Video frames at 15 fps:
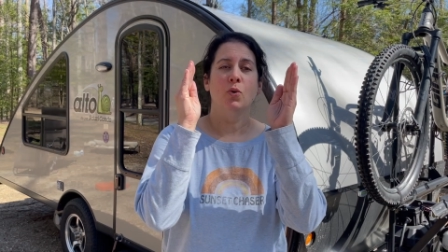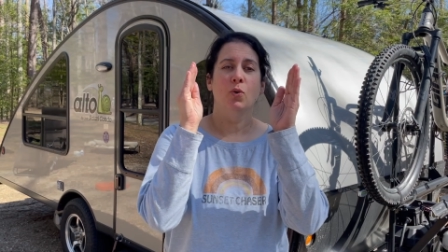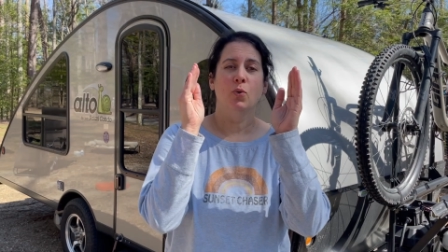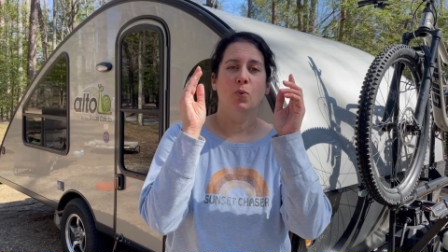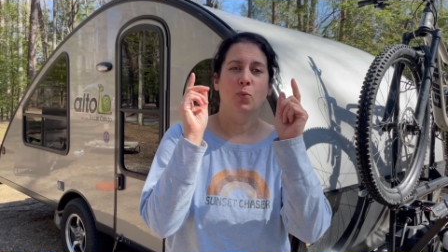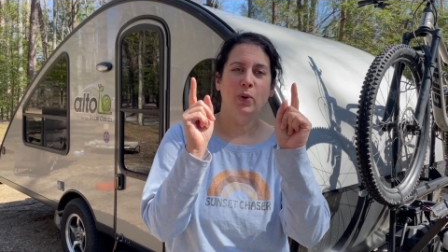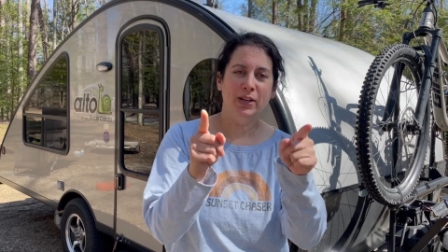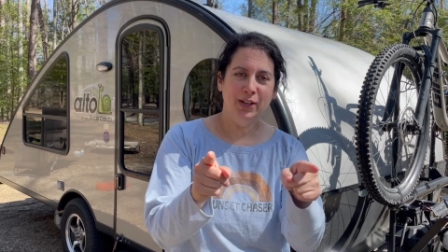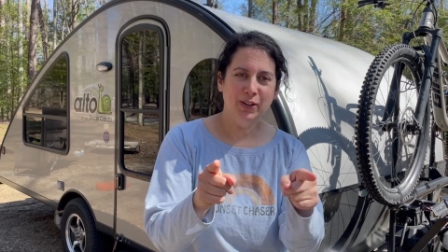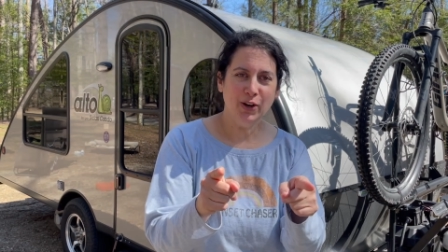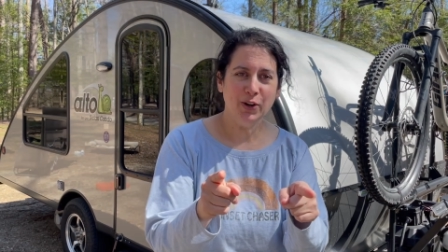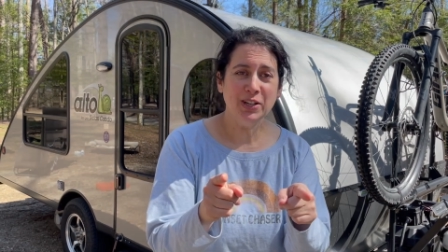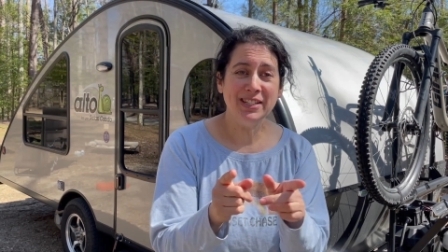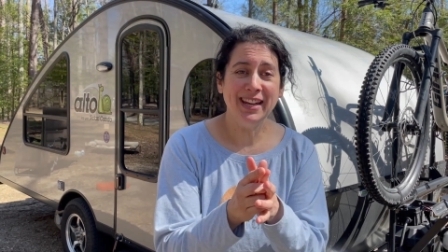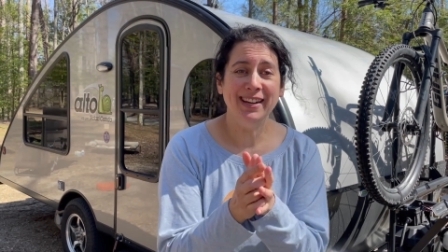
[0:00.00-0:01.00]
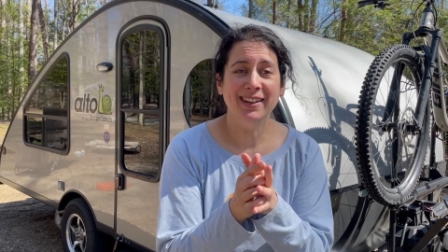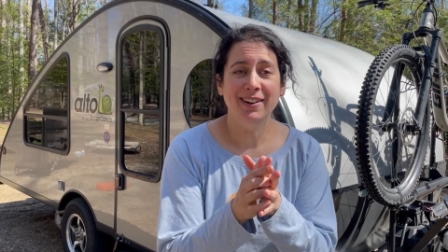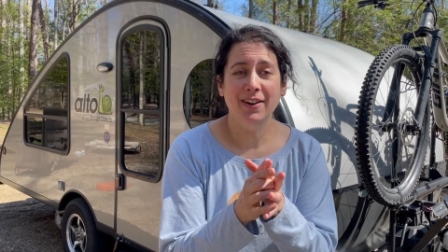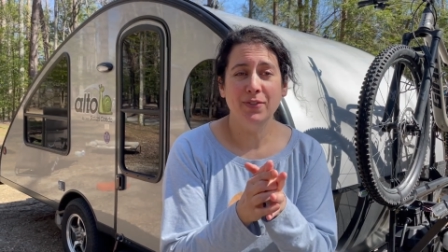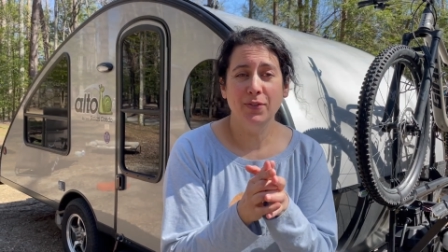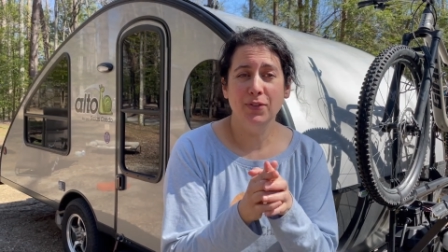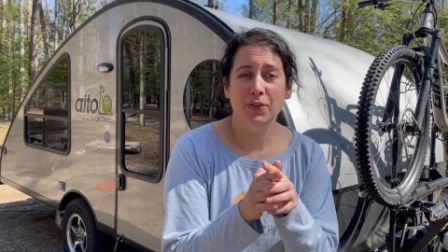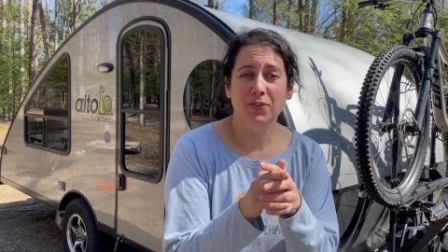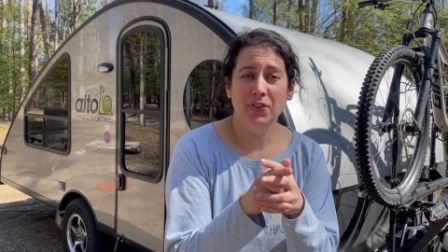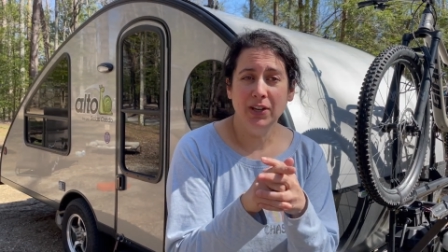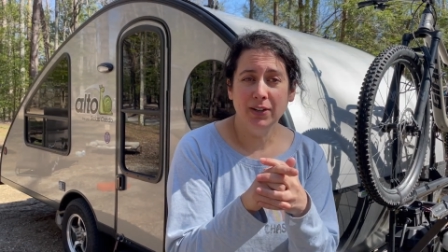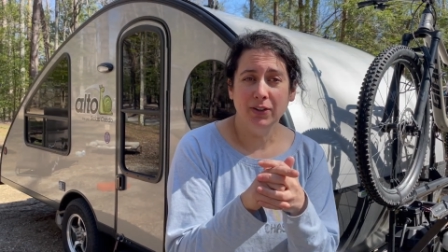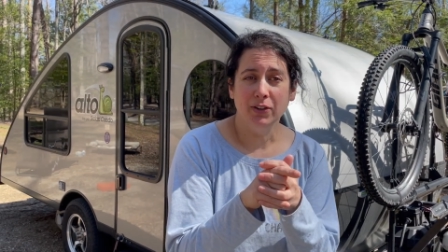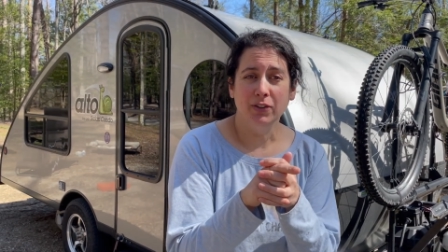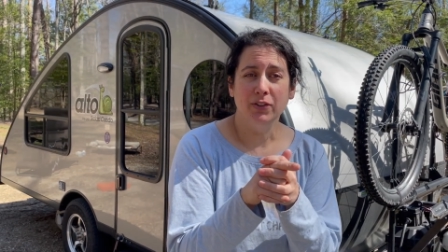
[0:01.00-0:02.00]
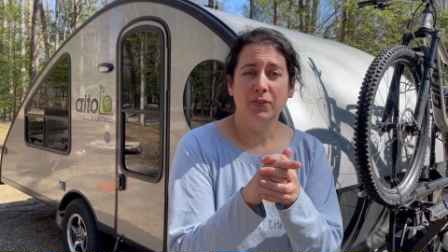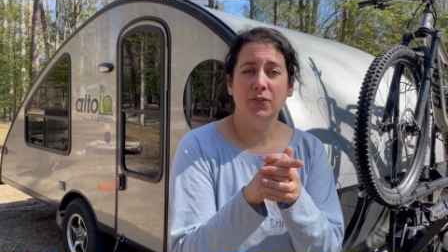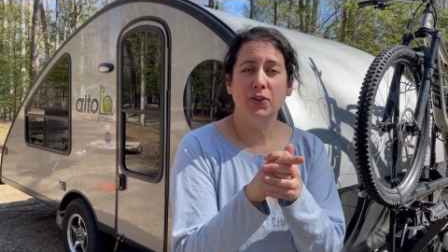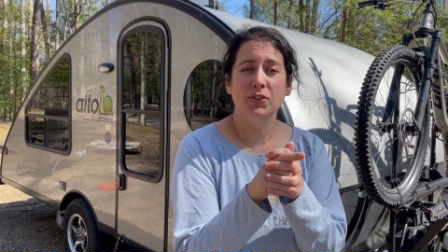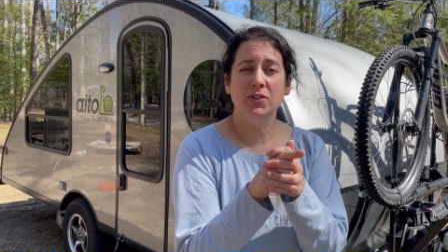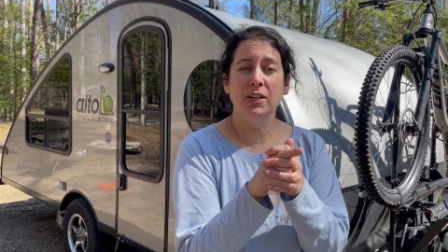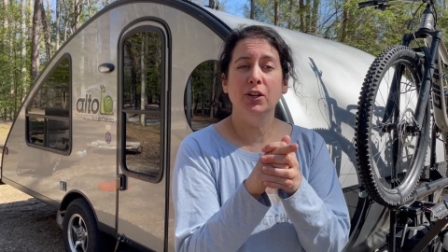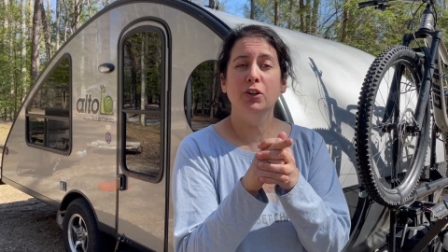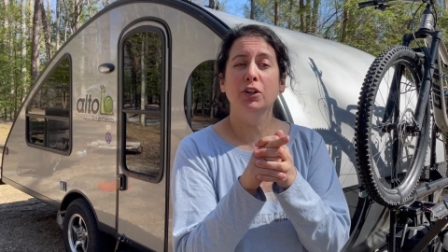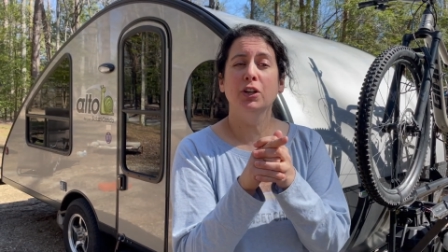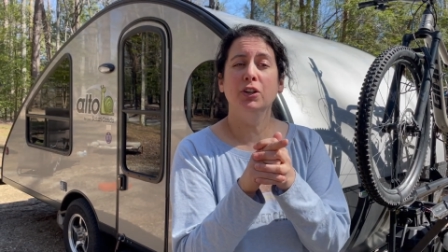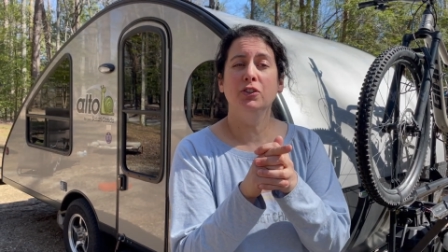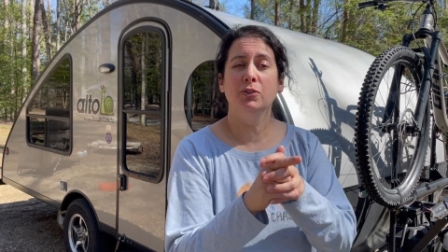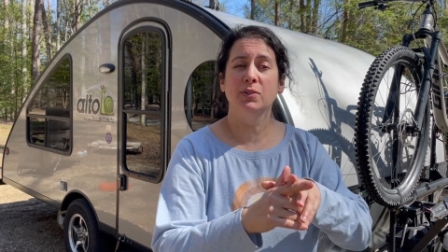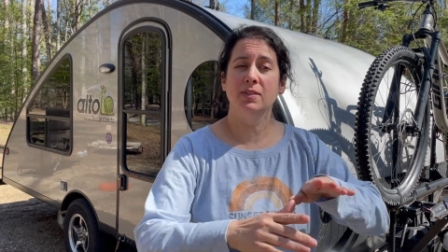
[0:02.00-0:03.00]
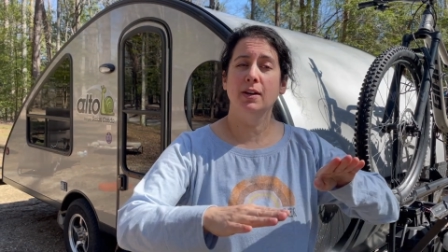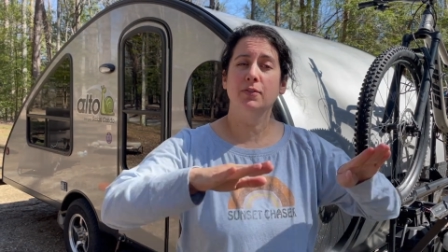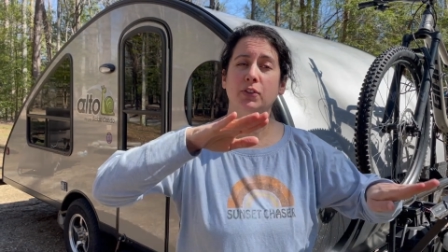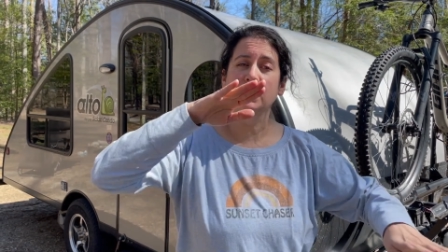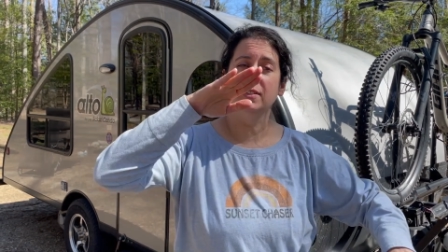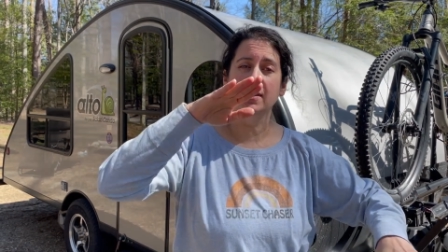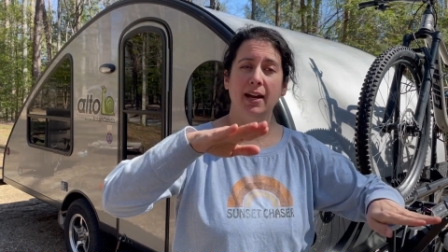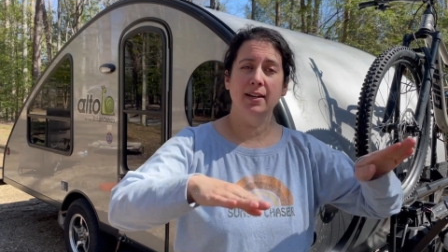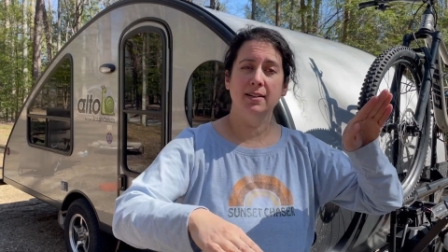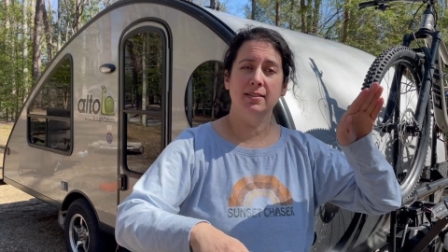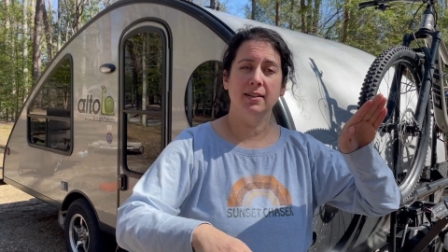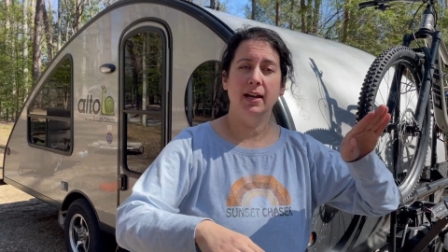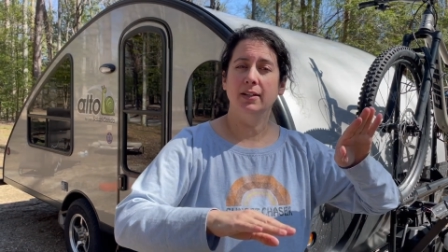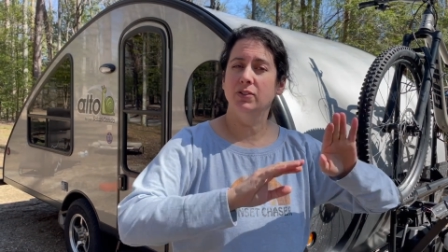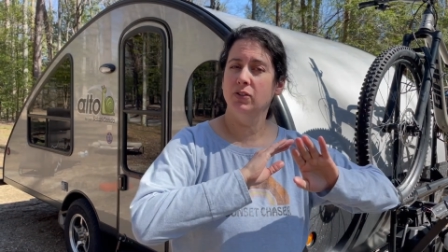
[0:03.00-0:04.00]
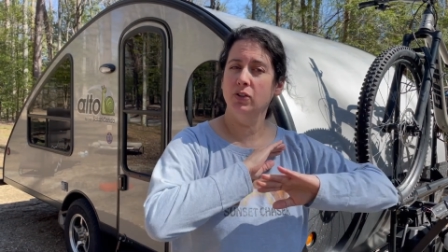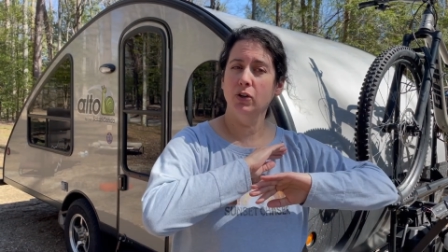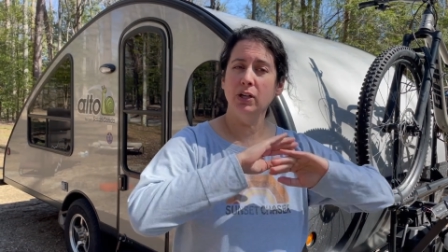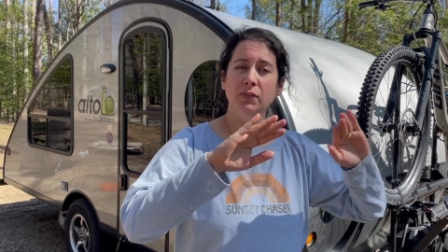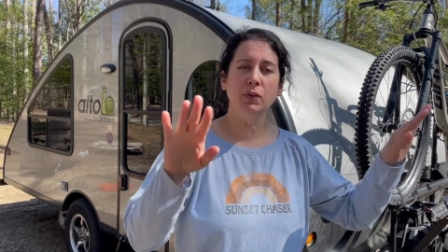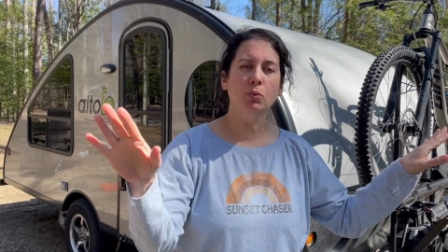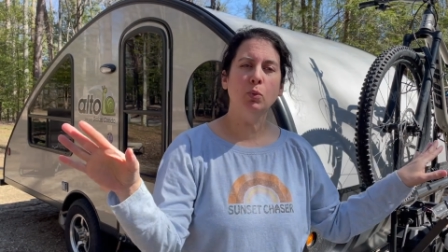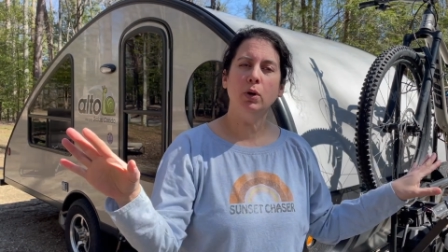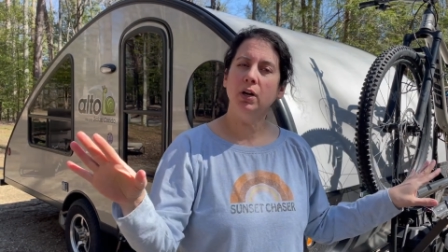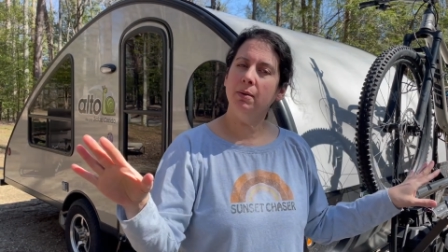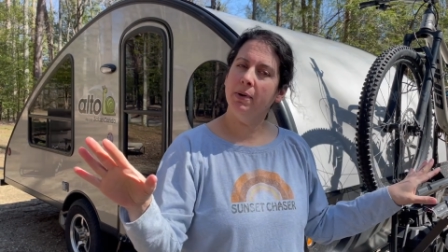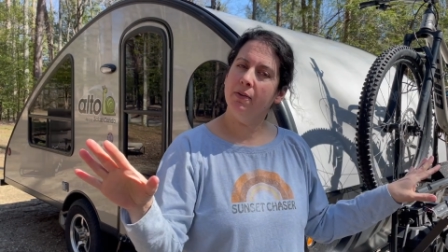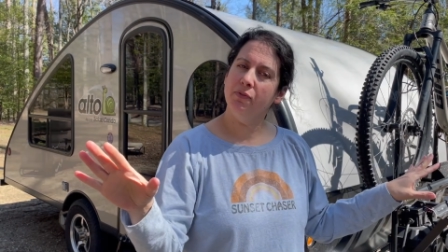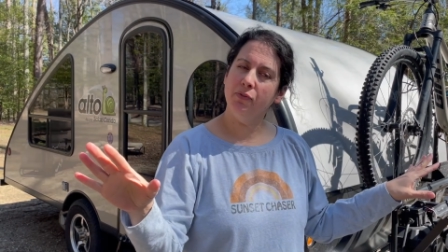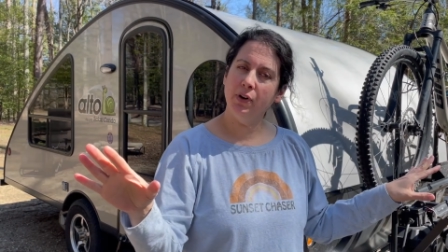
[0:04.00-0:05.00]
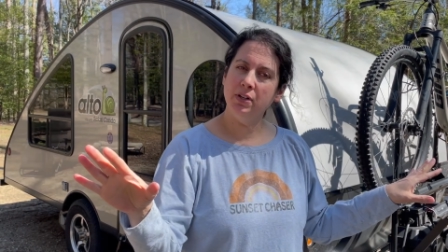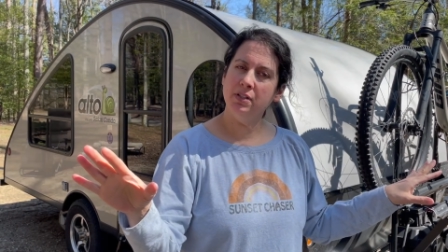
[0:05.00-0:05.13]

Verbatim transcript: When you go to take it off of your vehicle, the first thing you're gonna do is level it side to side. So don't even worry about front to